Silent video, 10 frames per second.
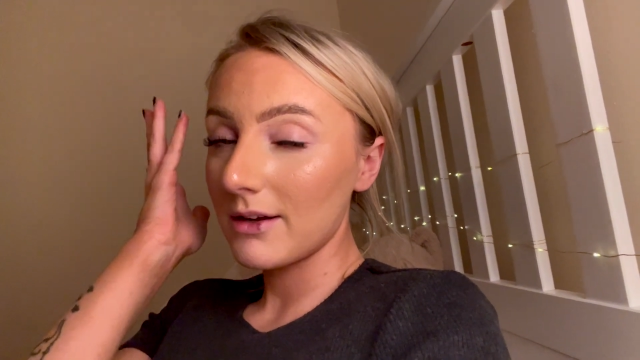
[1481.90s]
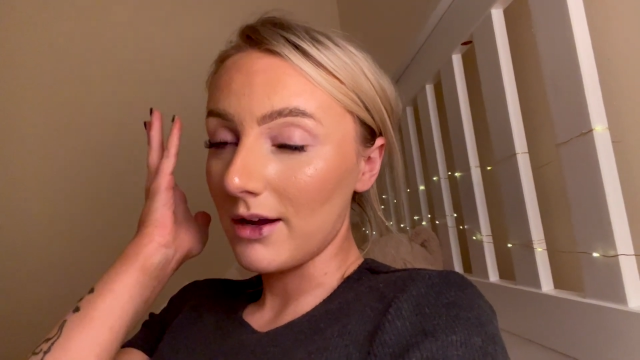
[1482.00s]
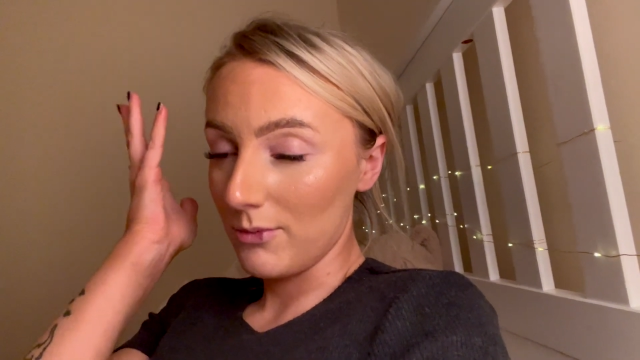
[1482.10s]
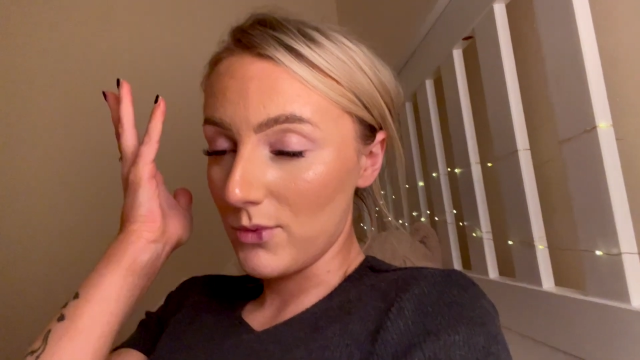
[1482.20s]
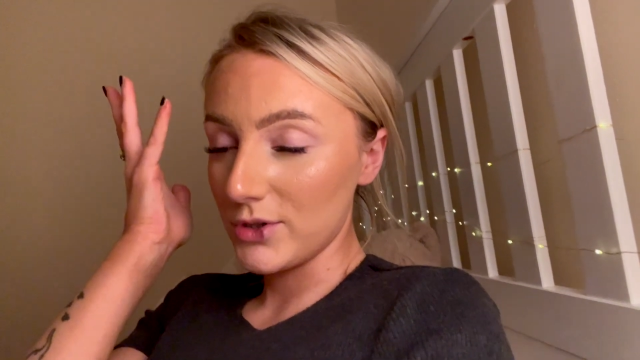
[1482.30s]

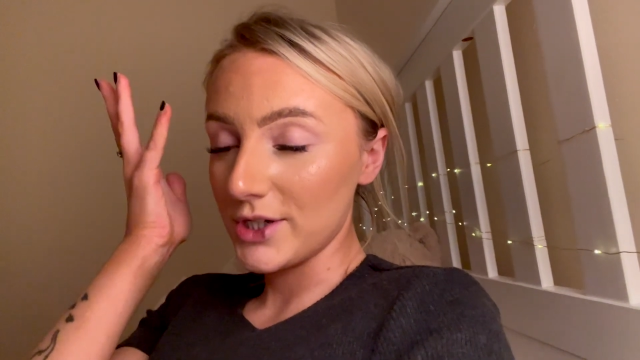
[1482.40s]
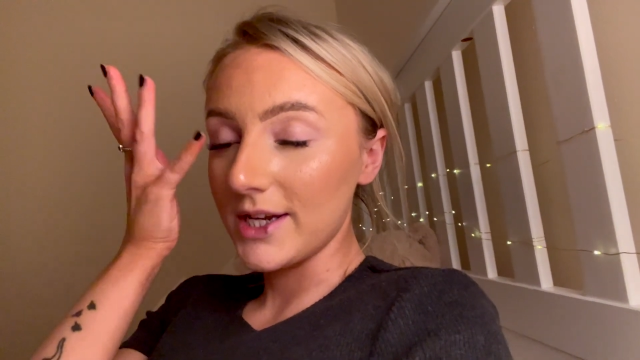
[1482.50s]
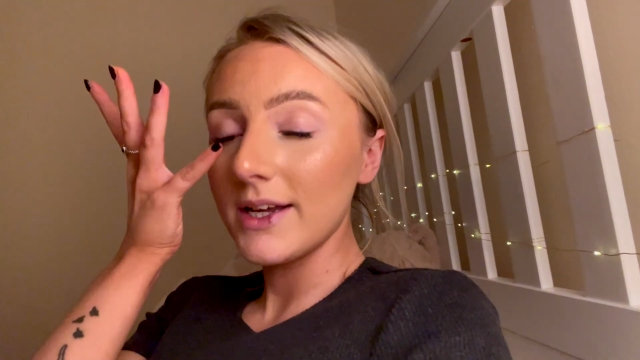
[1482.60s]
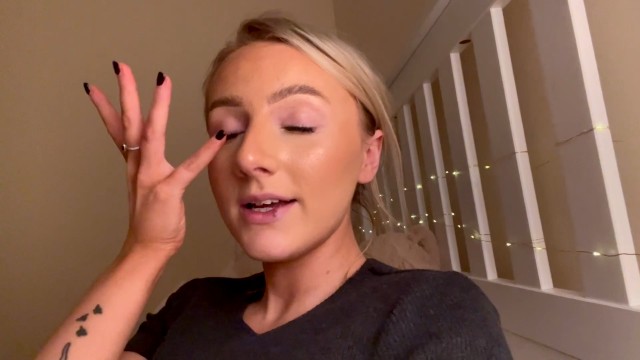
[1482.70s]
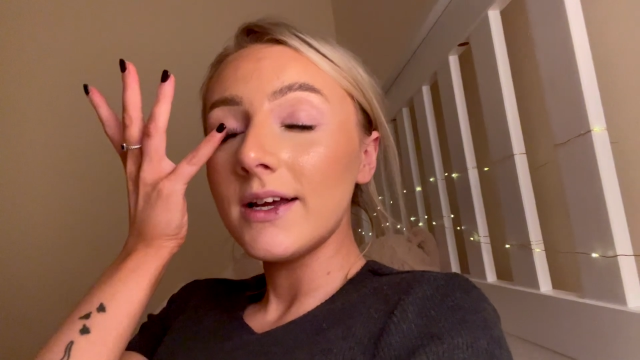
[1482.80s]
go and watch
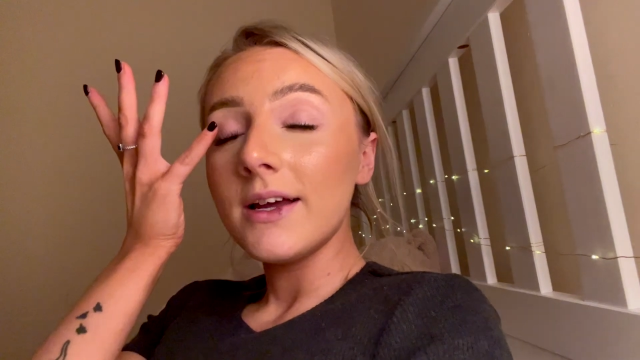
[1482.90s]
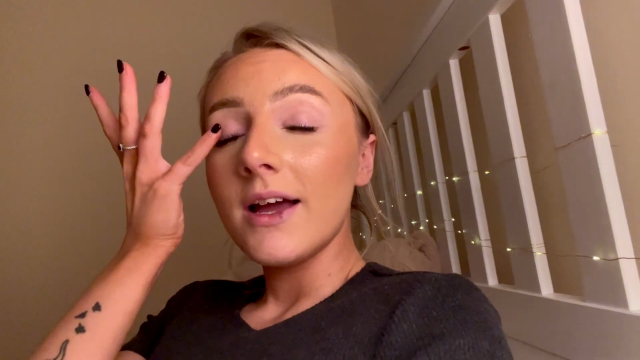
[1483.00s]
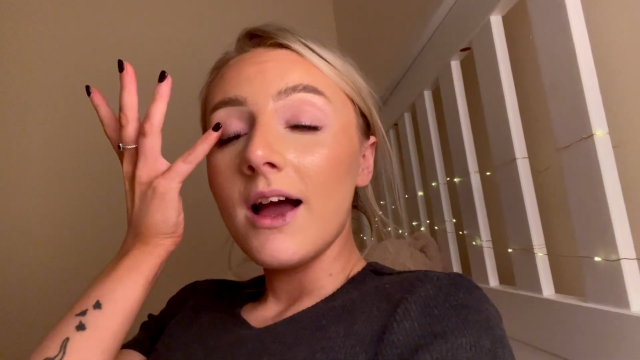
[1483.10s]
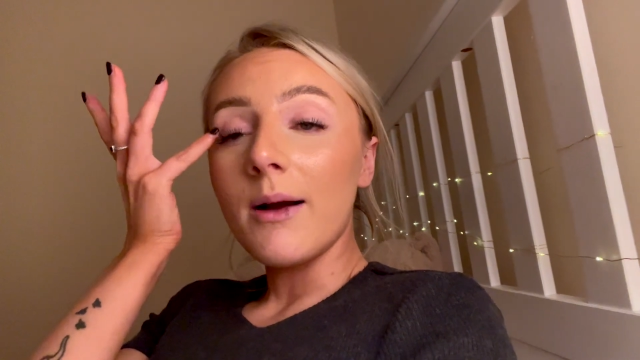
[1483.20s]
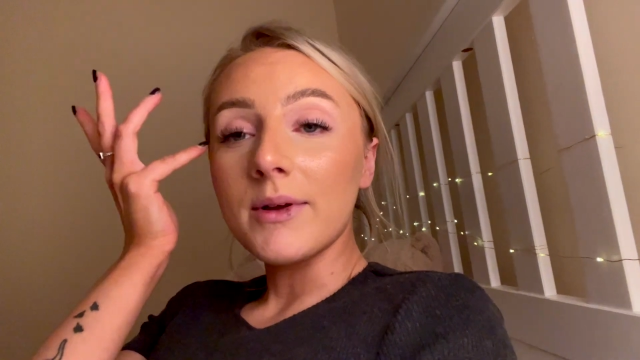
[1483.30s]
it.
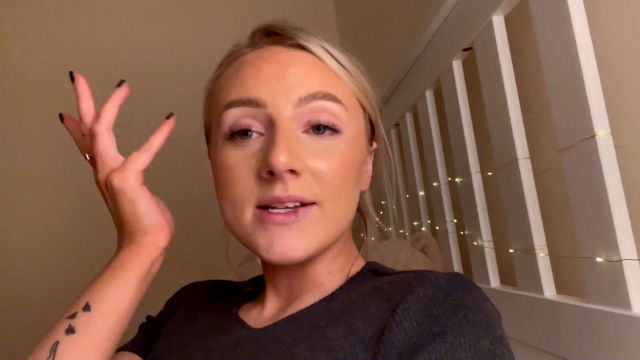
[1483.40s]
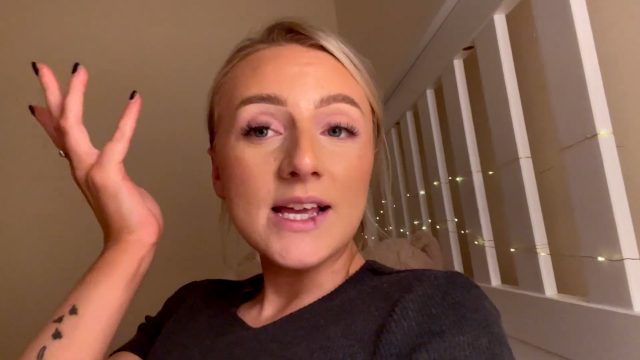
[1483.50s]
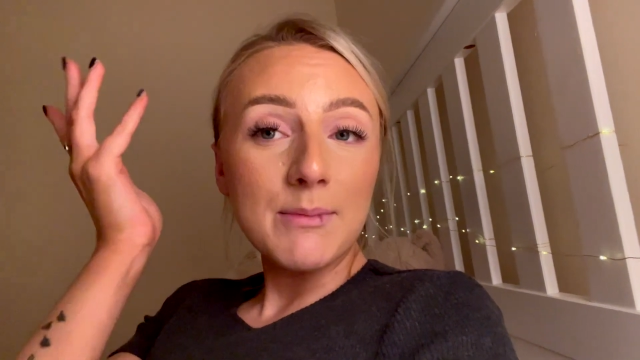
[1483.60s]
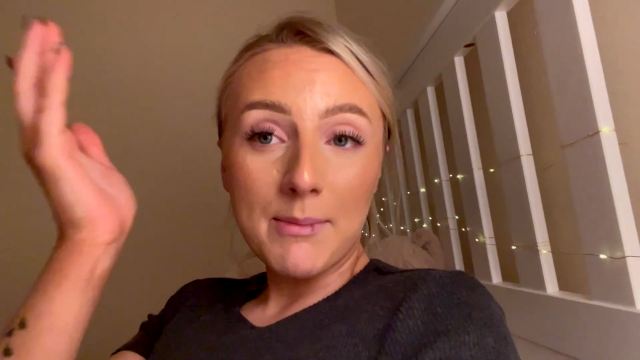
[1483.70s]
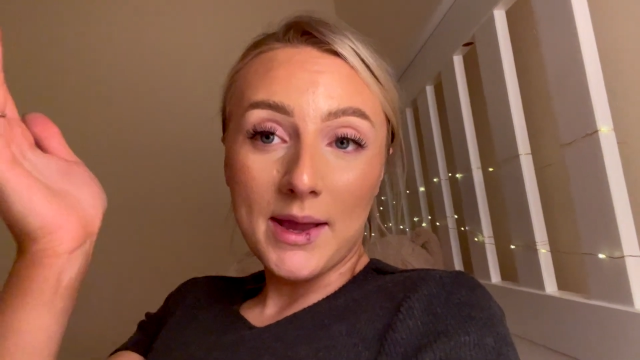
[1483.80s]
I'm gonna
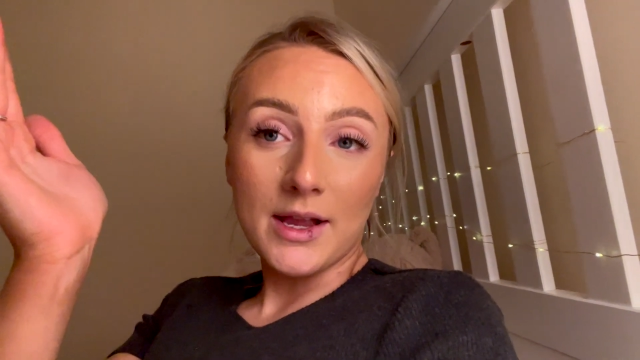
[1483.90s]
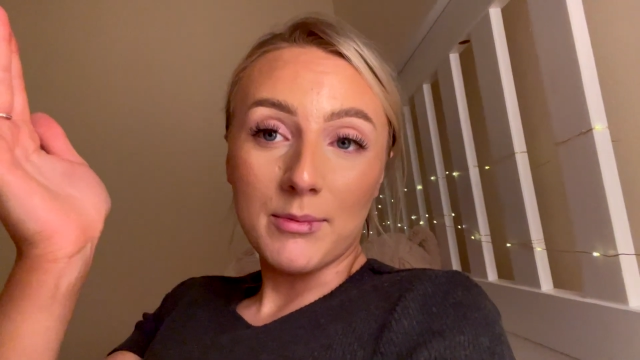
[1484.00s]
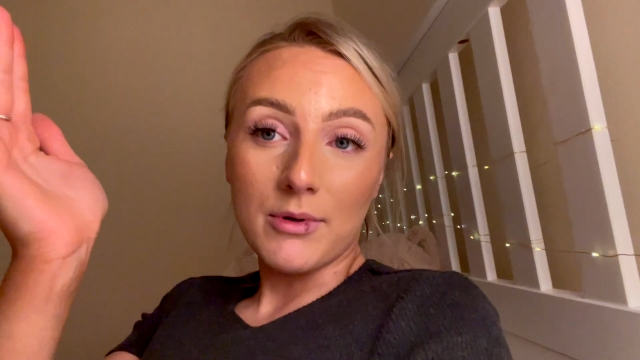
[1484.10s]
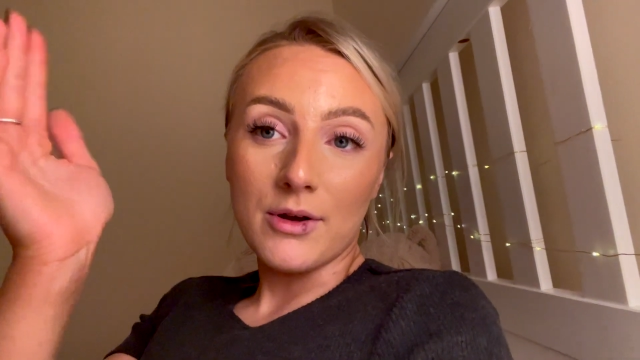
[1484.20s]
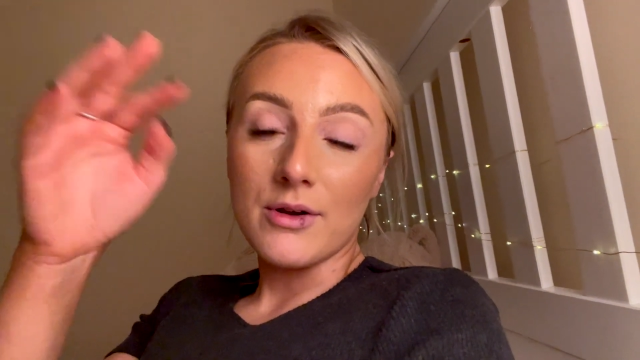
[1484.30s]
take my
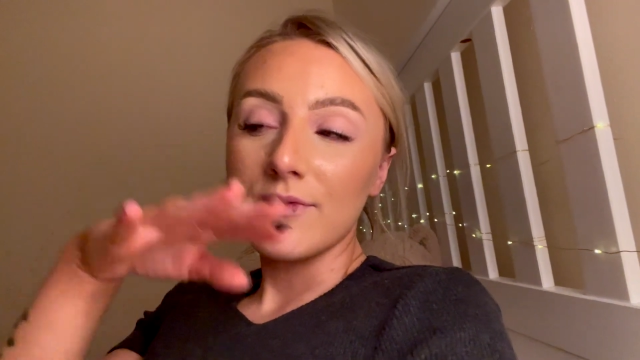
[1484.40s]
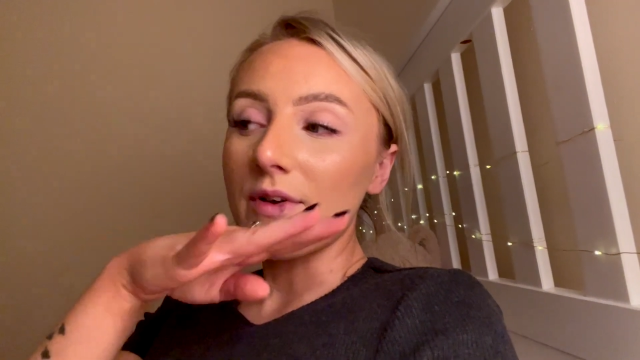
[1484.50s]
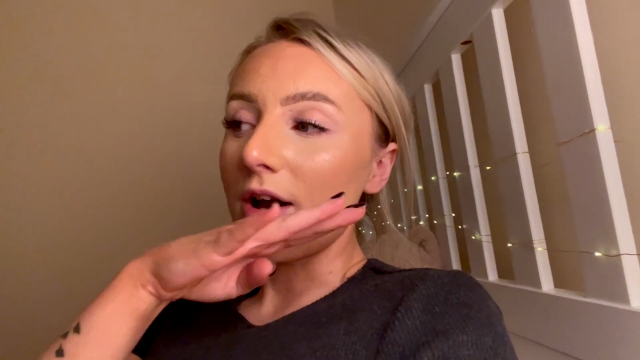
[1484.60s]
makeup off.